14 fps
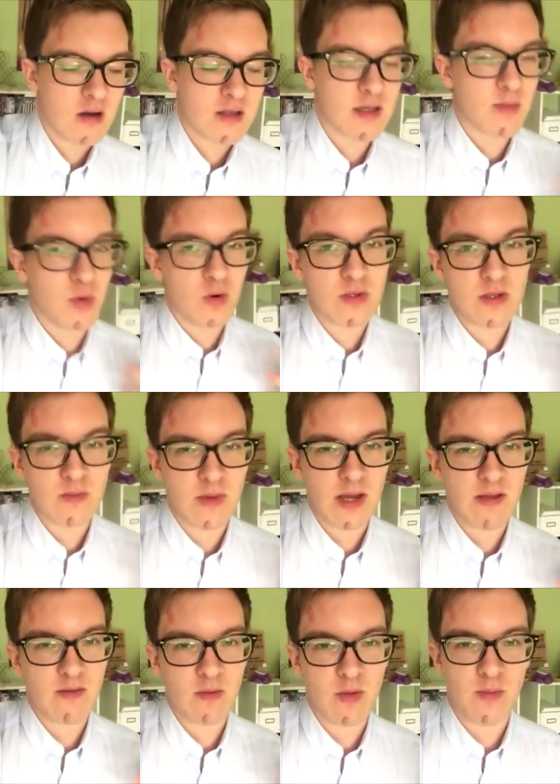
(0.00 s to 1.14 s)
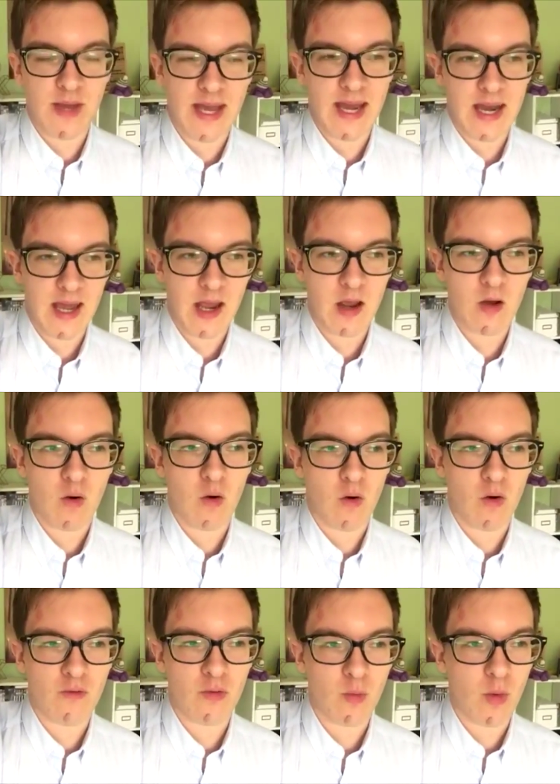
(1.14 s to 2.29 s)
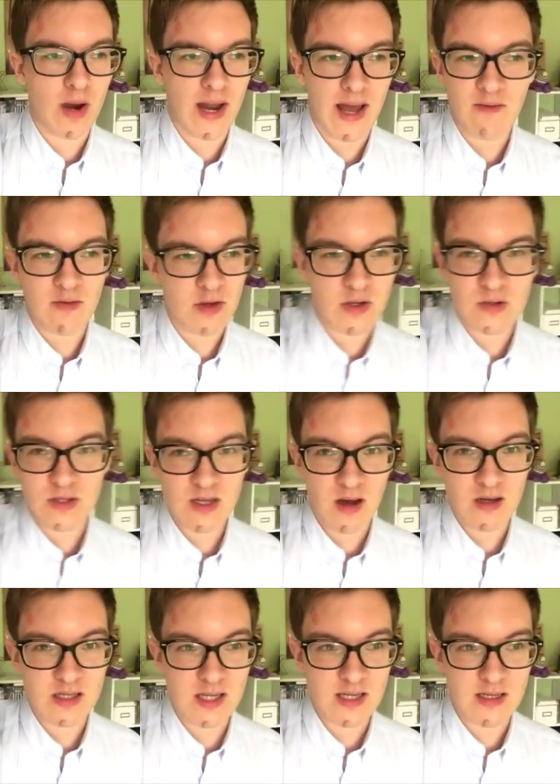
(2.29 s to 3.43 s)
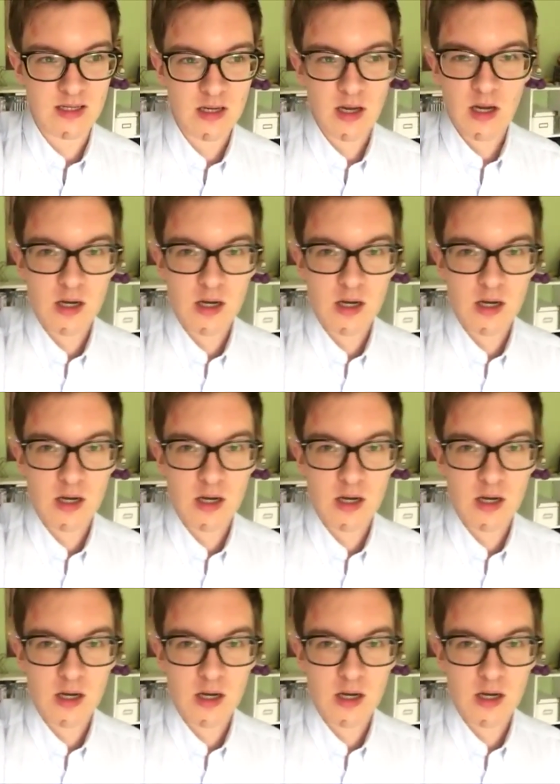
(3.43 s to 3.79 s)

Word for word: supported me from the beginning or from whenever you started